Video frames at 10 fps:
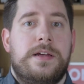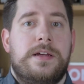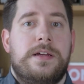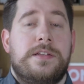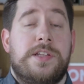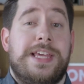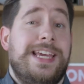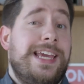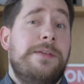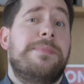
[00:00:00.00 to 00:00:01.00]
So the
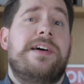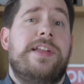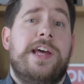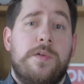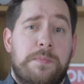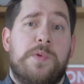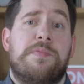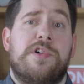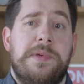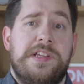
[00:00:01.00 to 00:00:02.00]
E mount held more
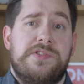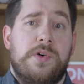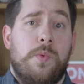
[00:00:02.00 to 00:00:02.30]
promise.